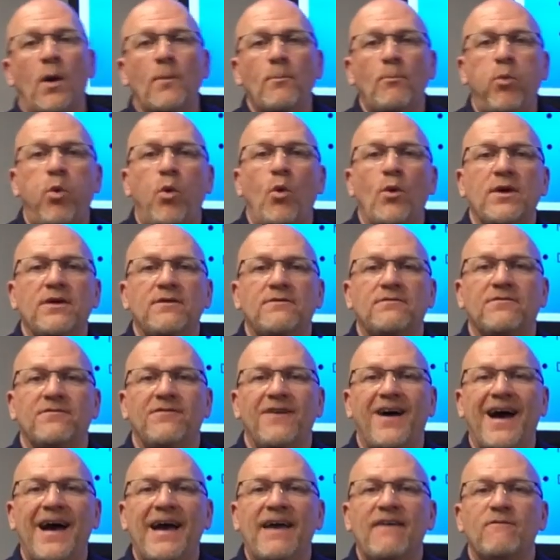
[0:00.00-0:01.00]

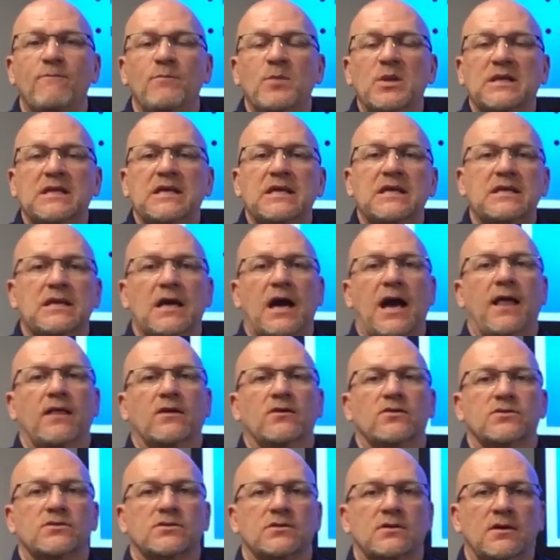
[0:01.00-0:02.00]
$1.5 million.
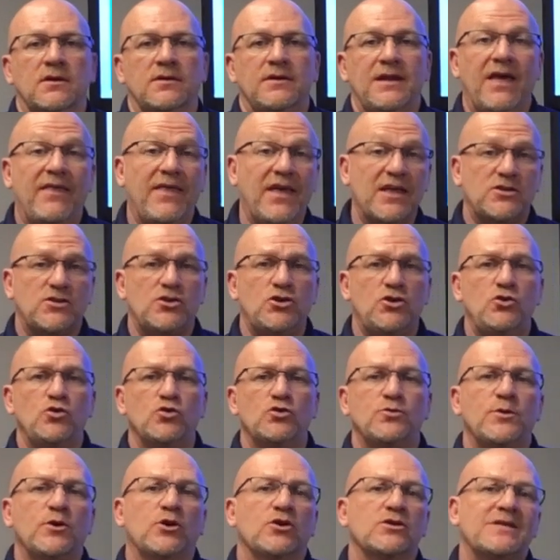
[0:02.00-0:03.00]
Now that's
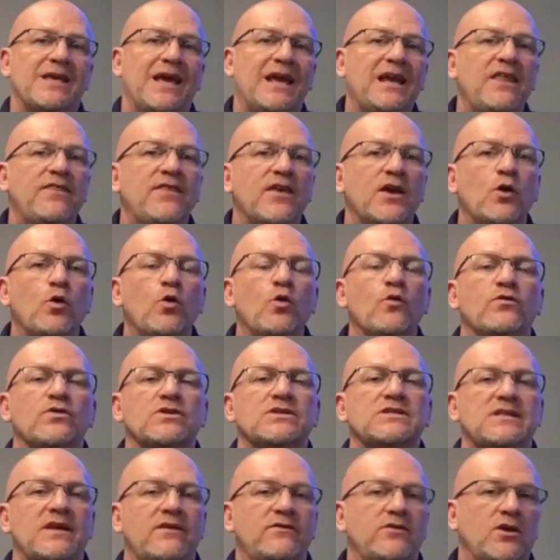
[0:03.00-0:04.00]
huge because anything over
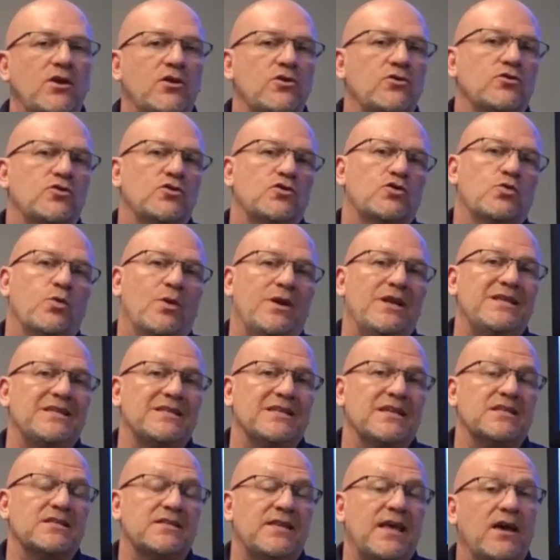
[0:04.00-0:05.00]

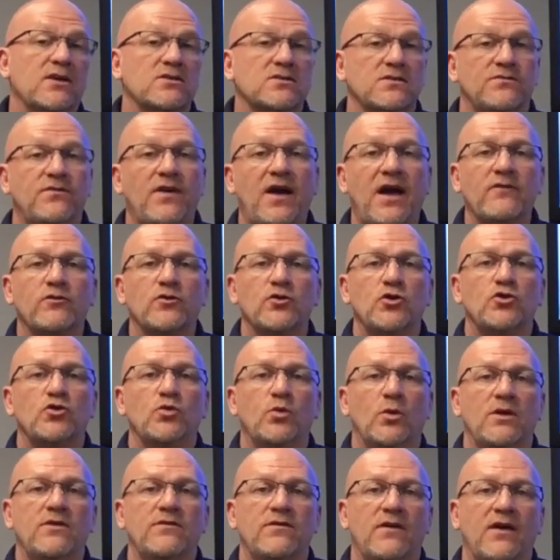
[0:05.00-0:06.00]

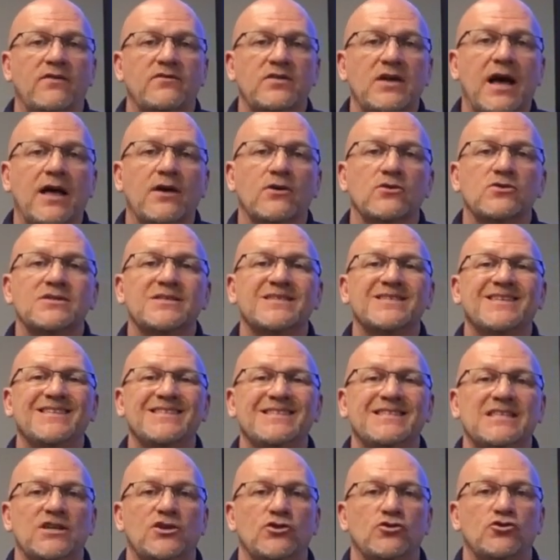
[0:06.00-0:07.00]
$726,525 is
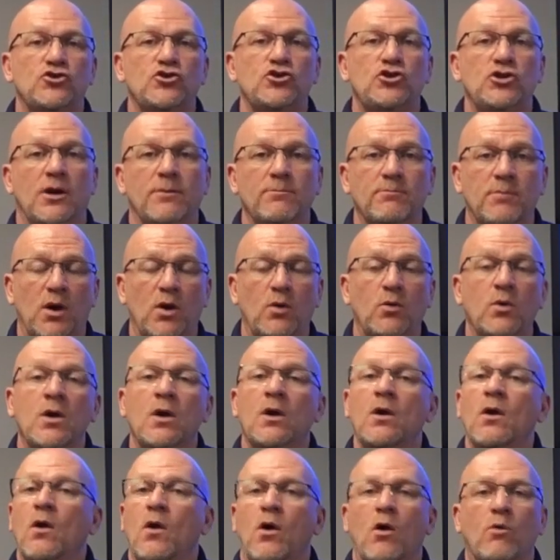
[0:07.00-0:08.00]
considered jumbo.
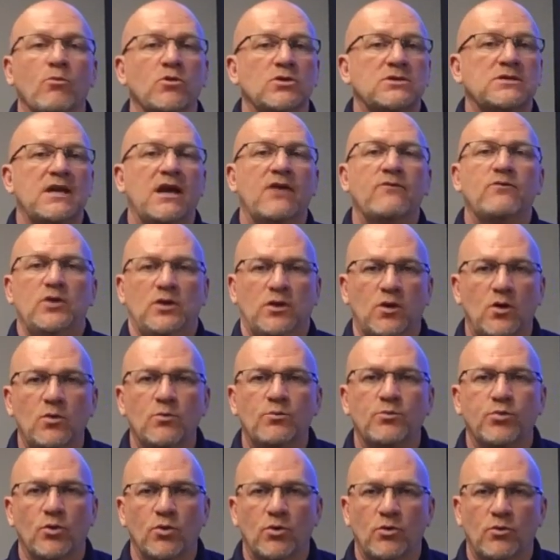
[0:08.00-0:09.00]
Almost every
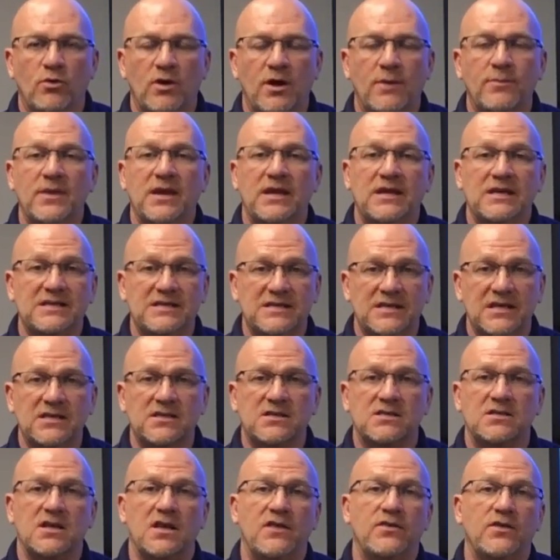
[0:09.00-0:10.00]
loan program that
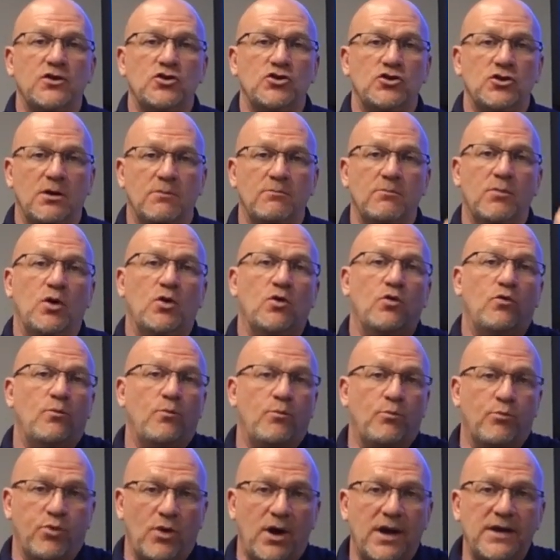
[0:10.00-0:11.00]
exists in the jumbo
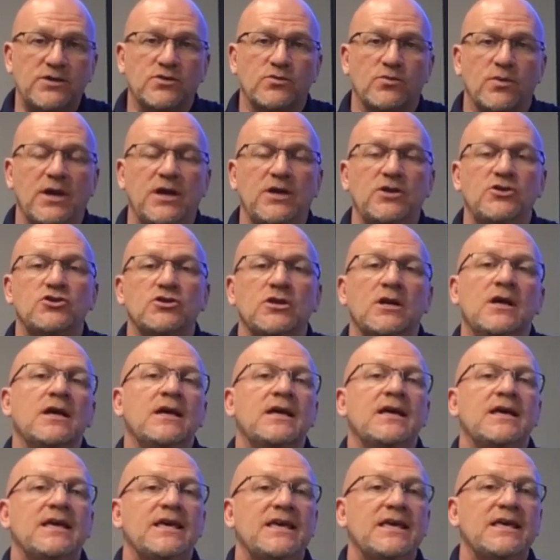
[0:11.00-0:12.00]
price range
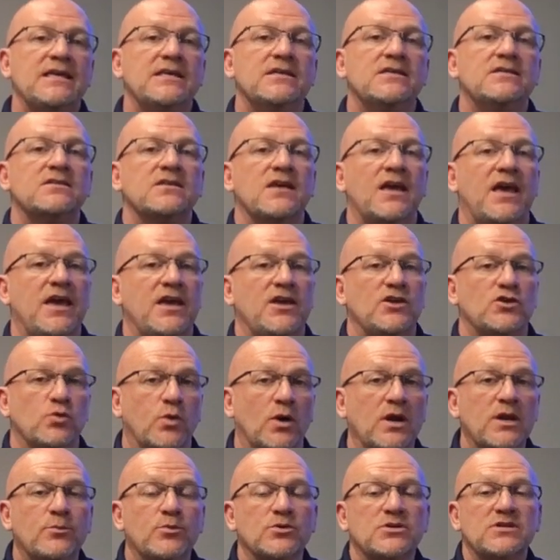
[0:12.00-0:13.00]
is a
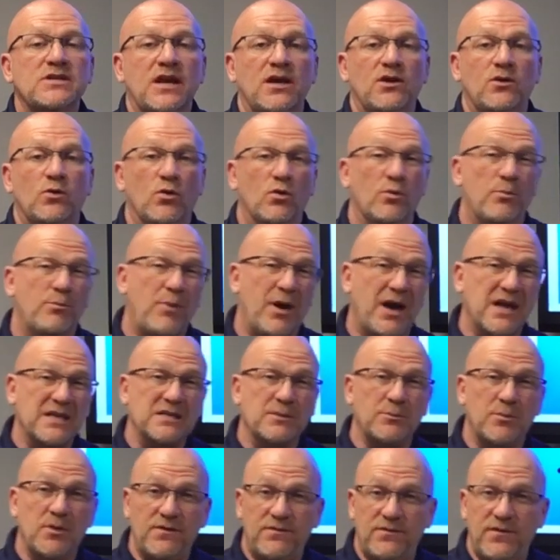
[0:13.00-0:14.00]
20% or
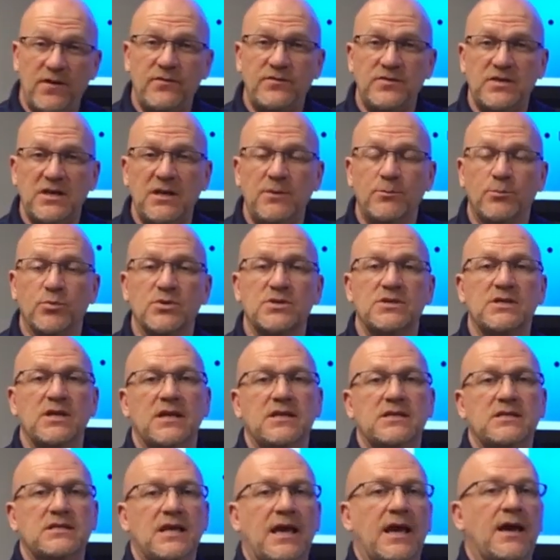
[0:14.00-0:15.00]
possibly
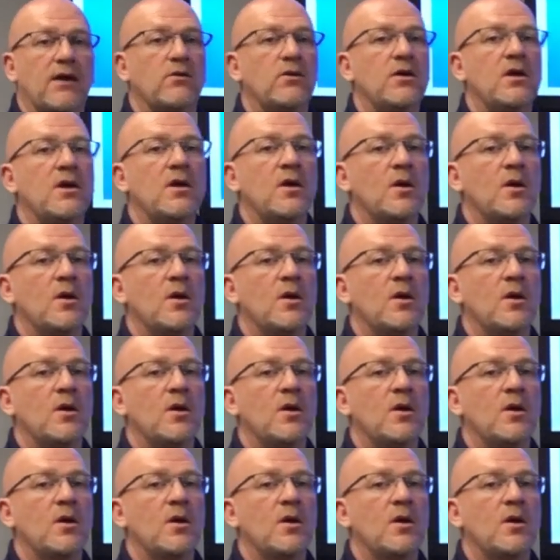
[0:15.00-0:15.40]
15% down,